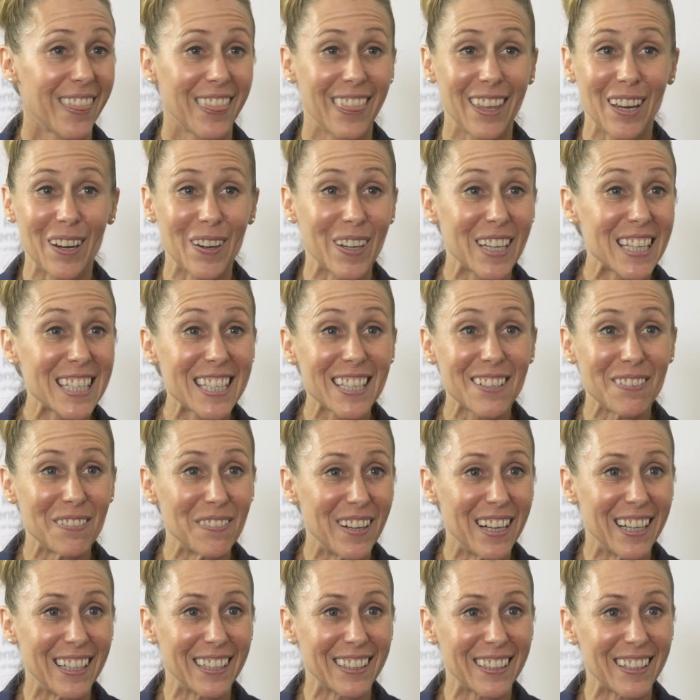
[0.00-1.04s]
There isn't
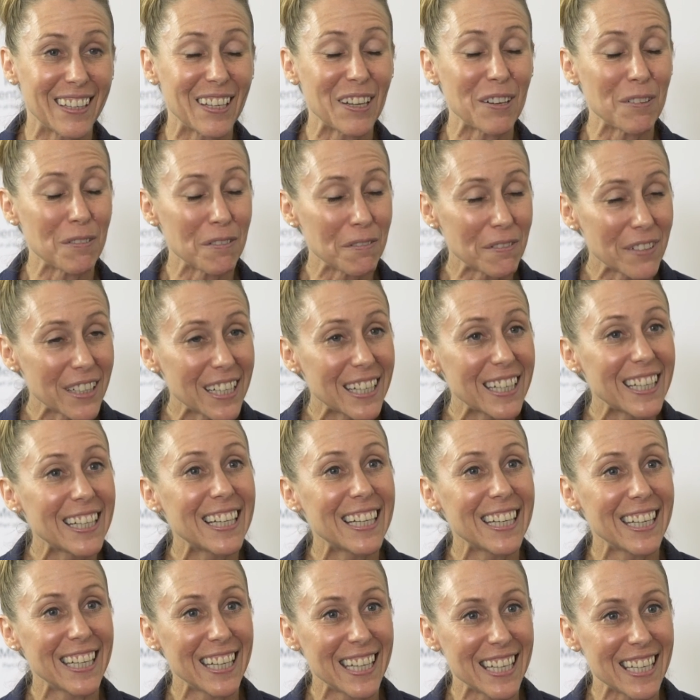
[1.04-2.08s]
one. There
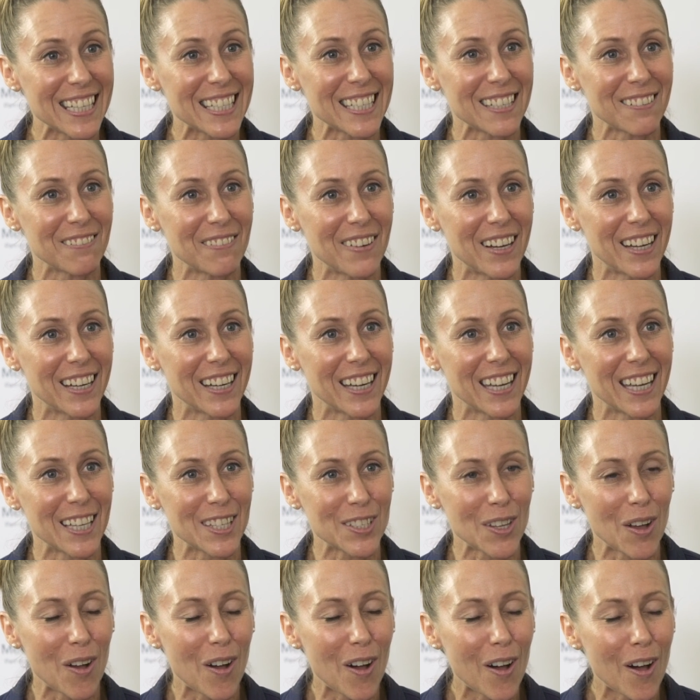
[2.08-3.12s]
really isn't one.
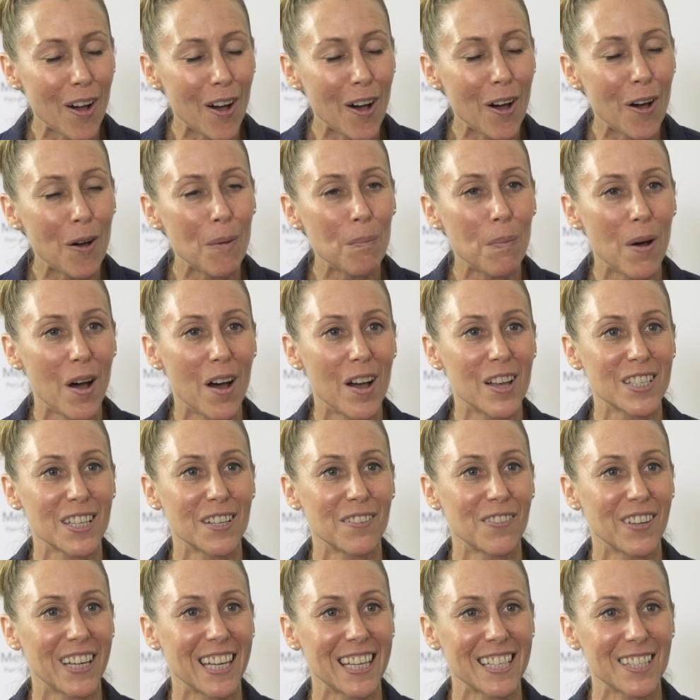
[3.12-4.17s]
It's all
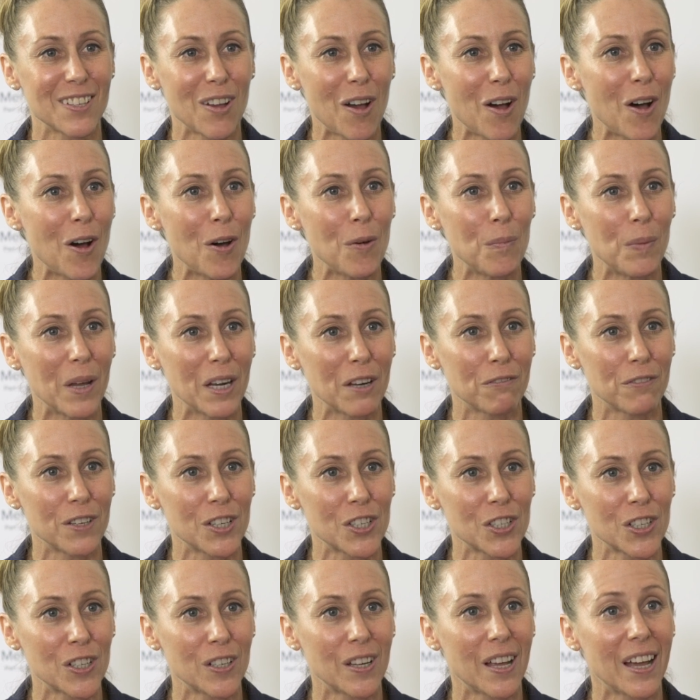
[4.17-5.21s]
positive and it's all
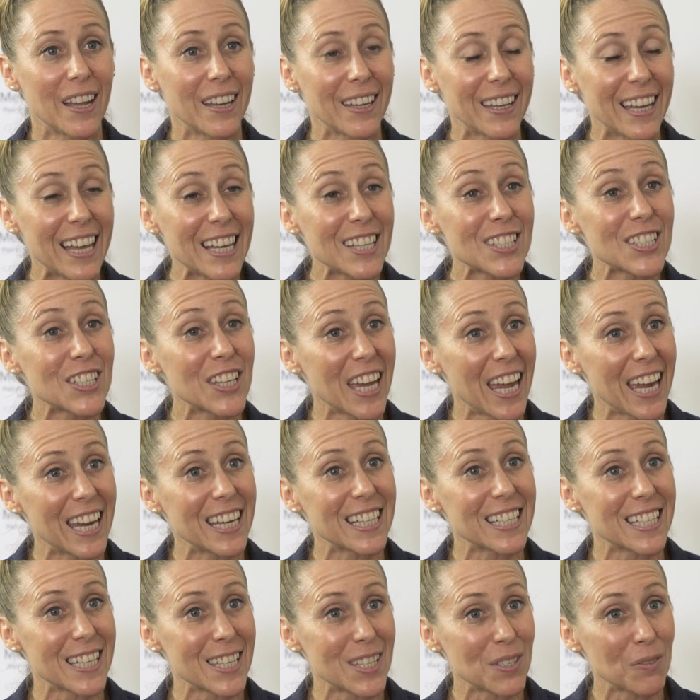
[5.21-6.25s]
beneficial unless you
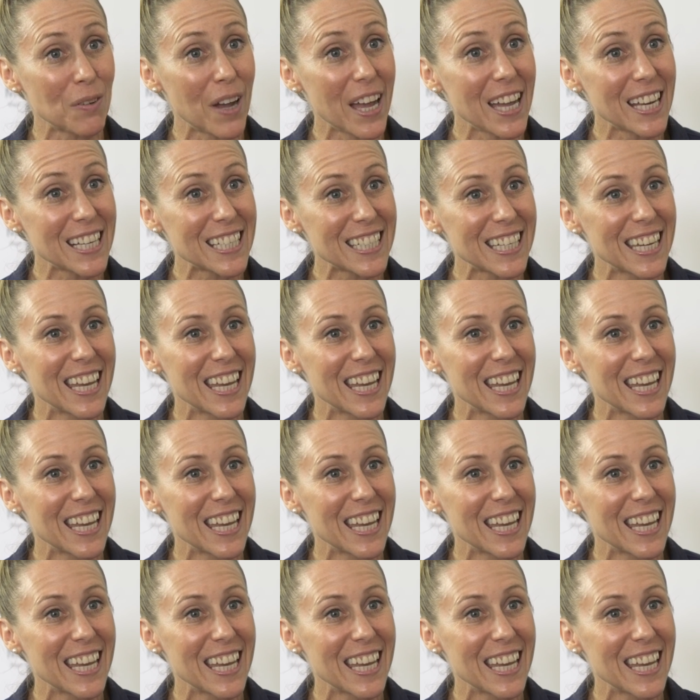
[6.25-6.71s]
hate to sweat.